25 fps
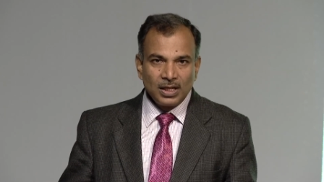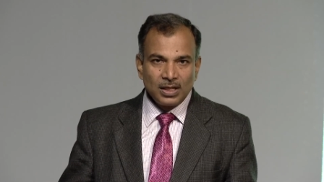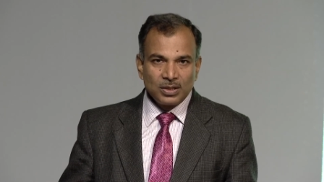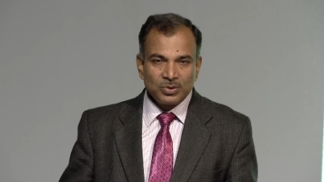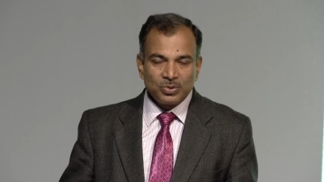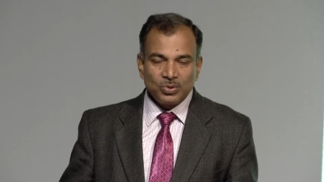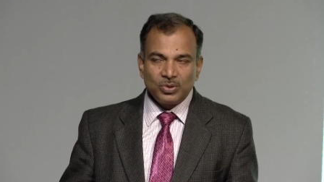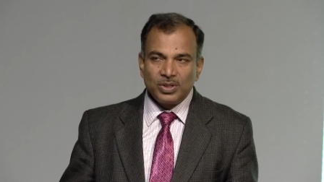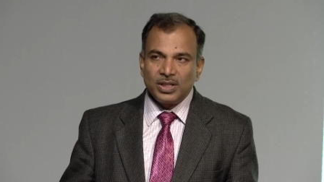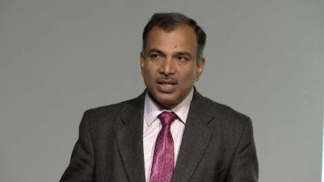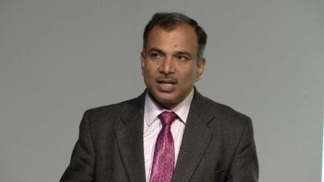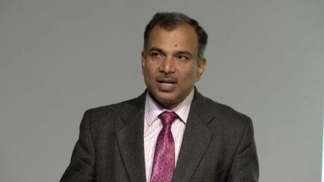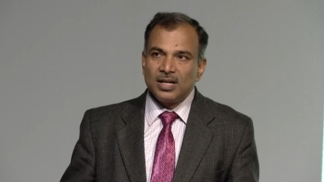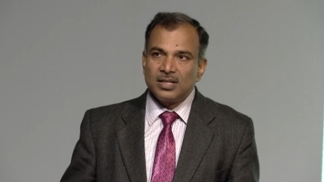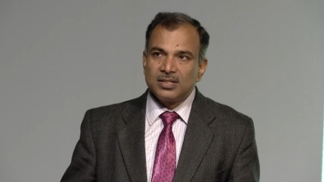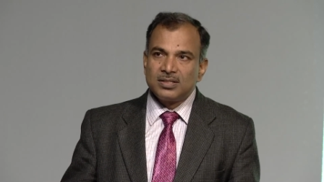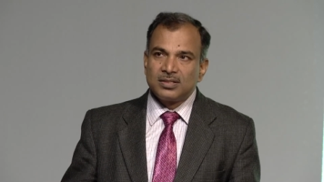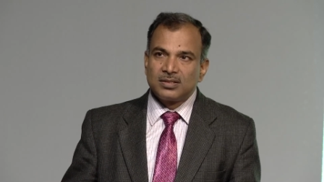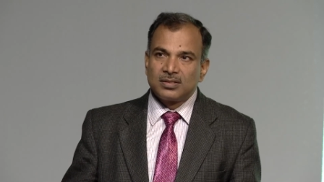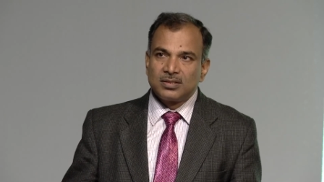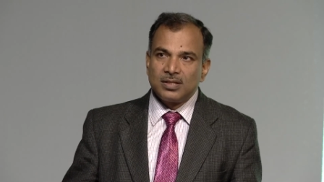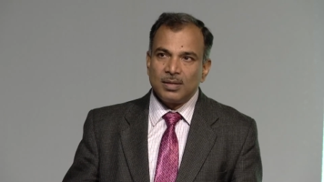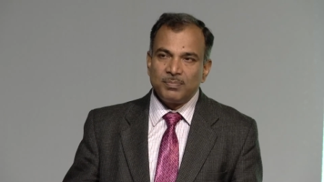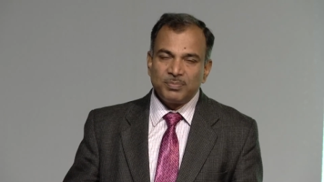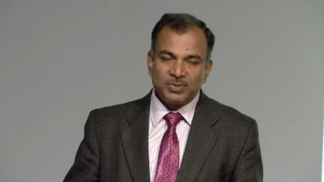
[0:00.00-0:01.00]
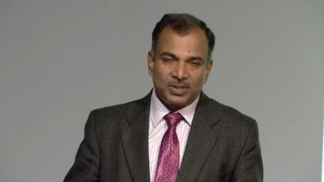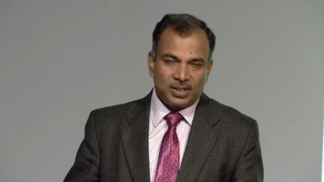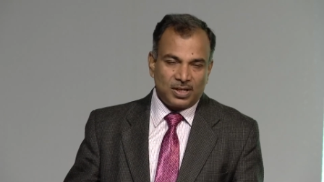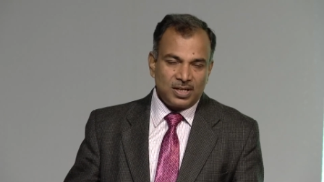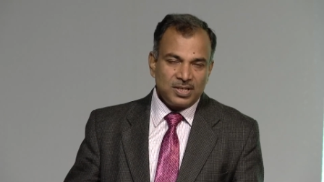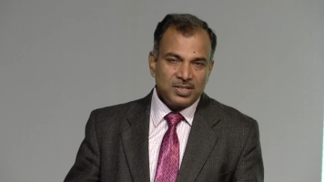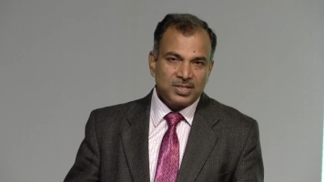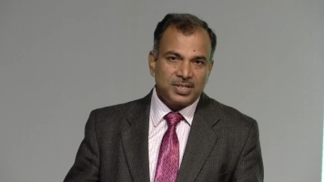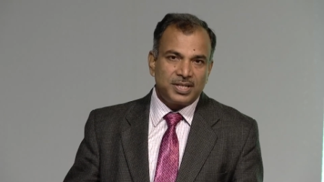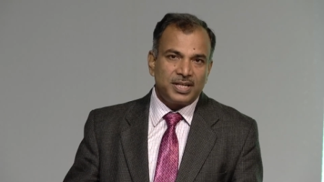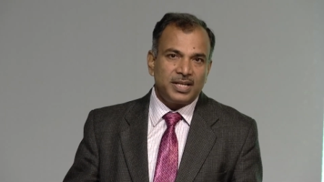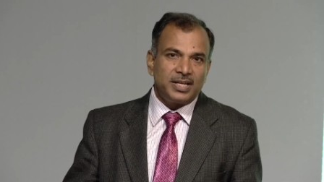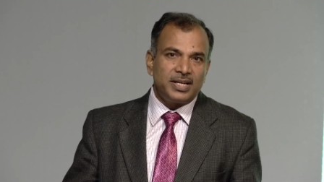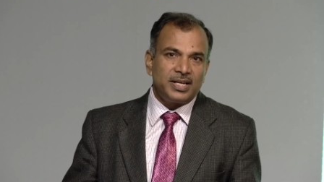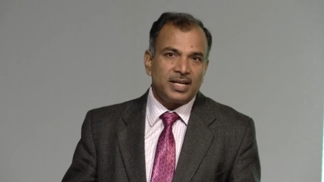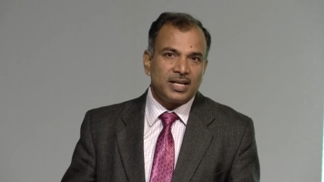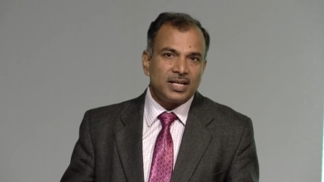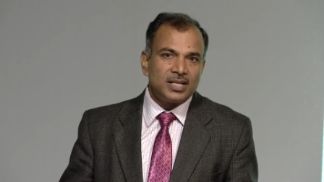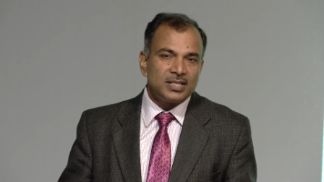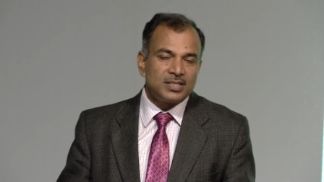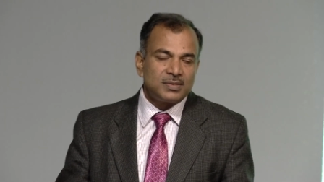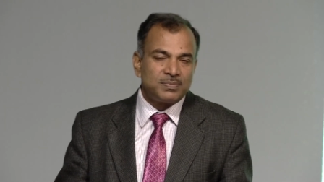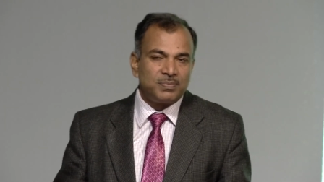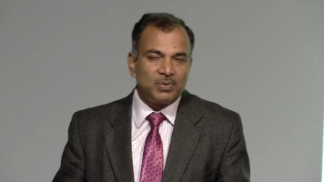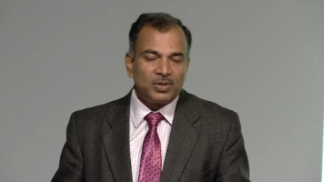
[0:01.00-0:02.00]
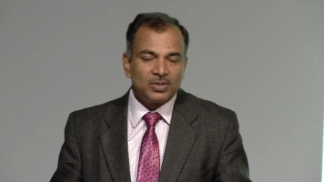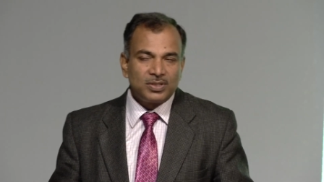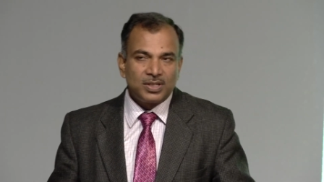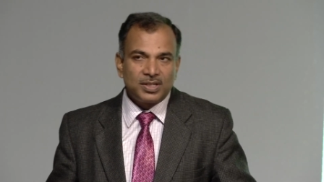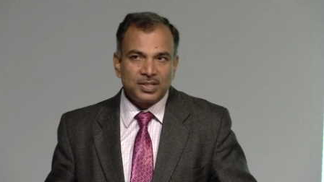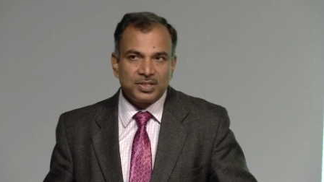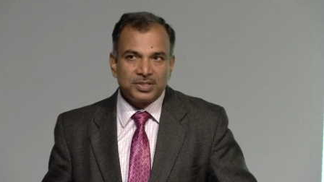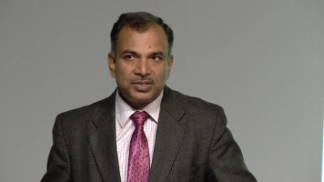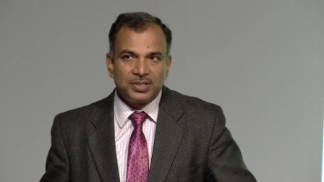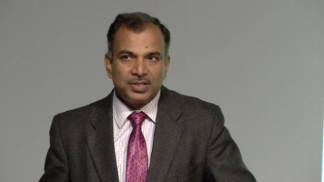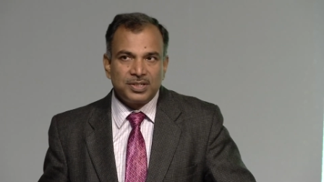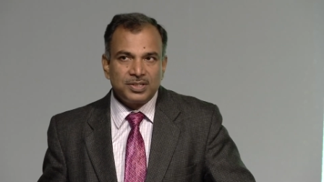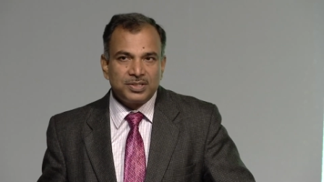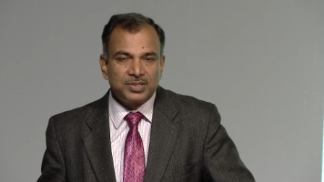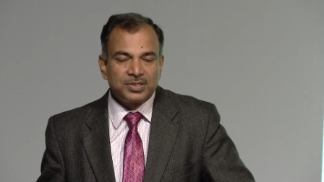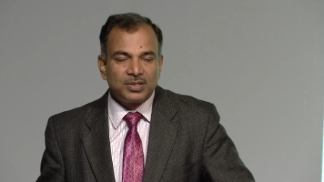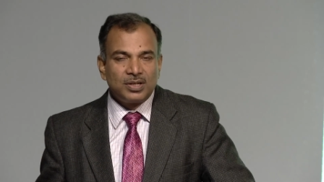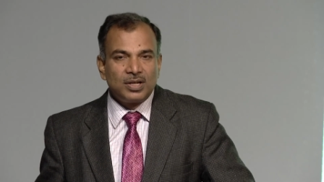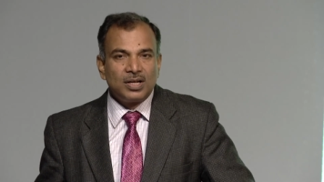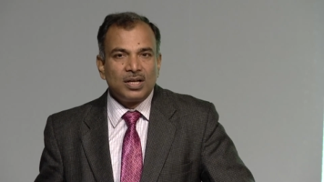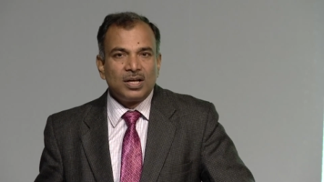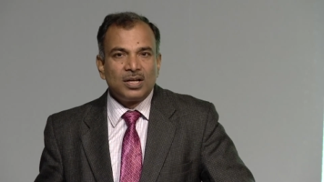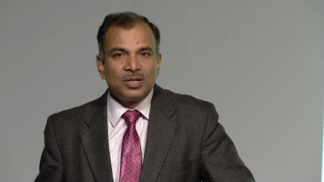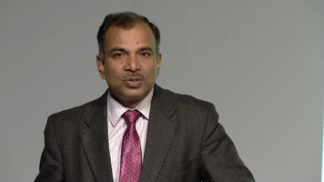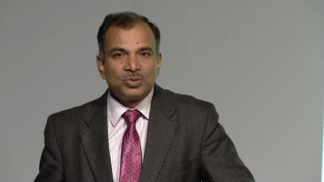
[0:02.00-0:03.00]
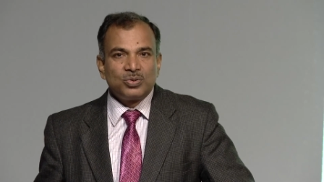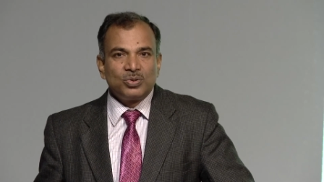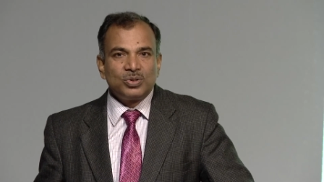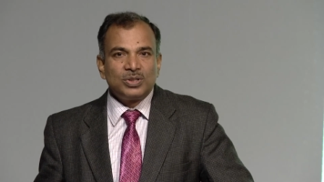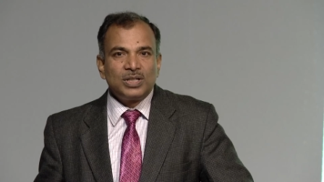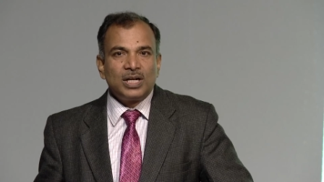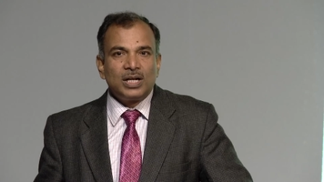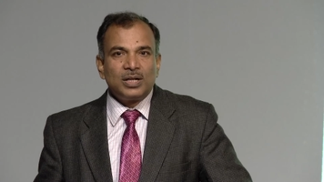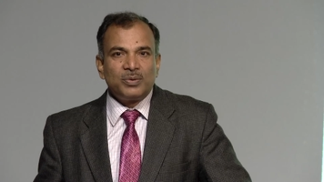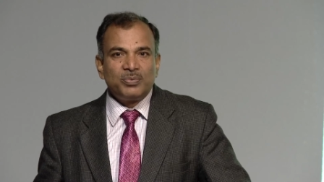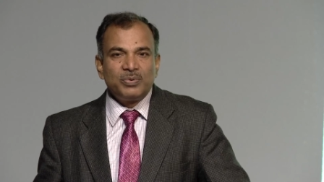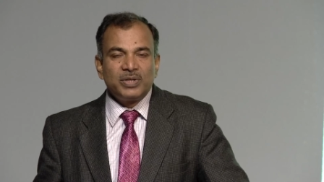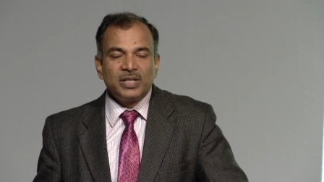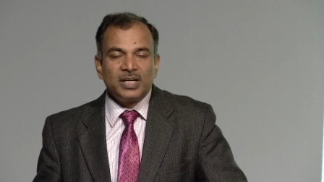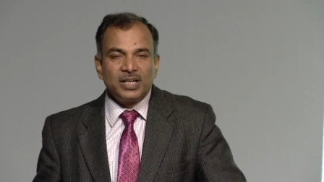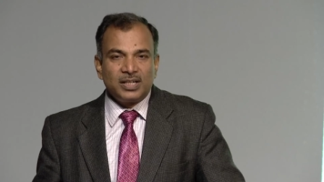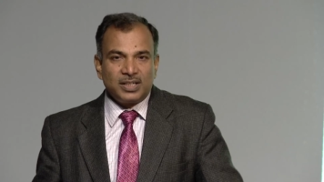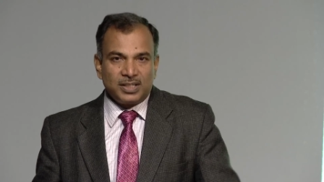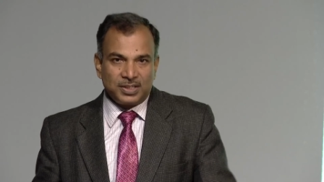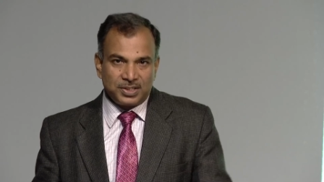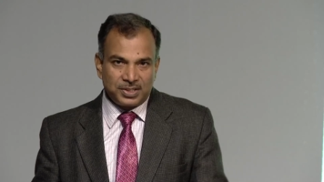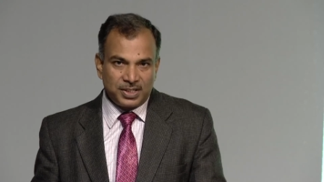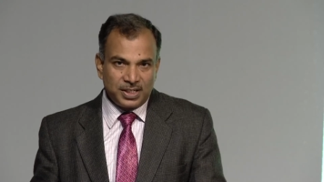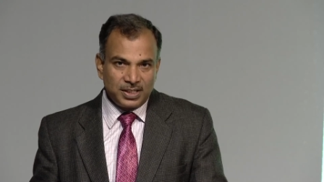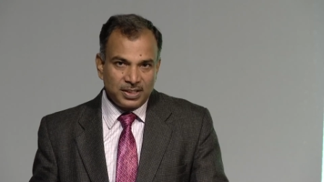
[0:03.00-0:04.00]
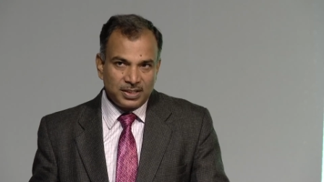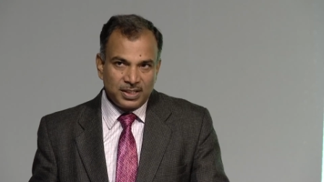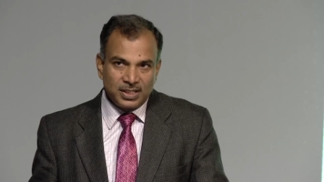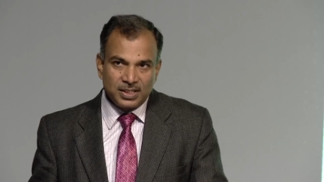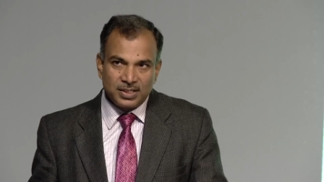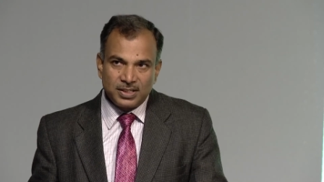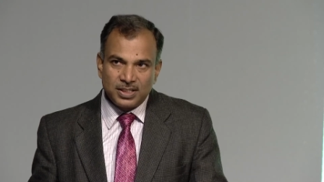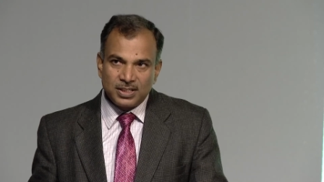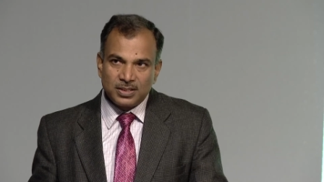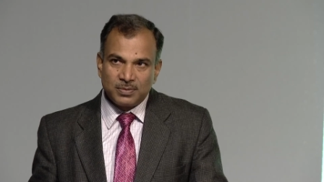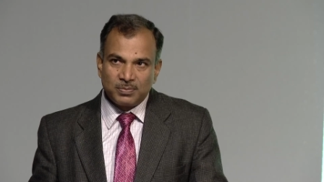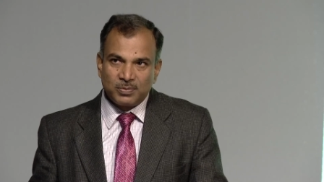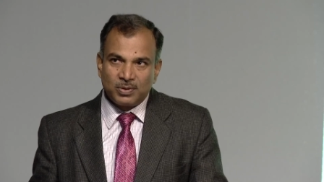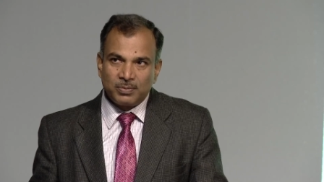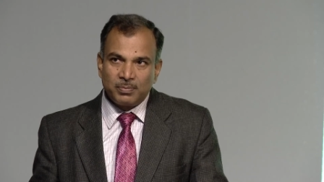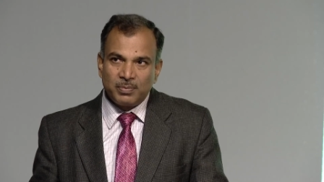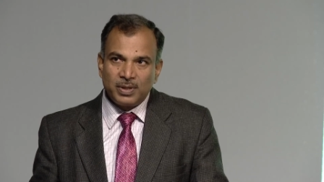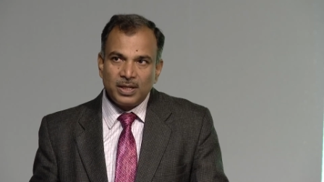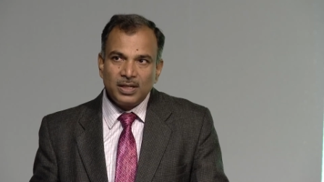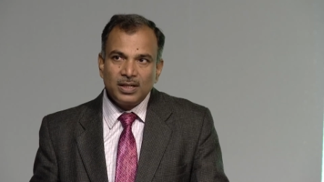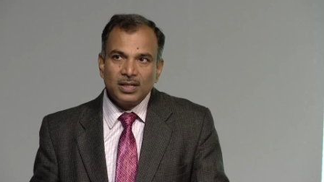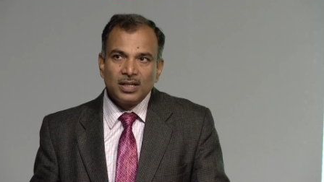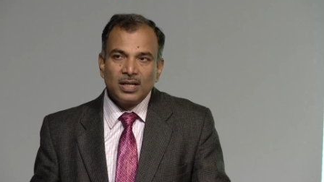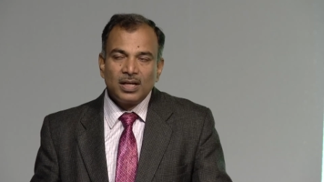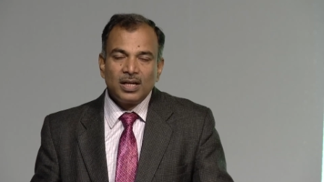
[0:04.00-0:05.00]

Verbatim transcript: So there are some thrust areas for the research so that we can strengthen this movement.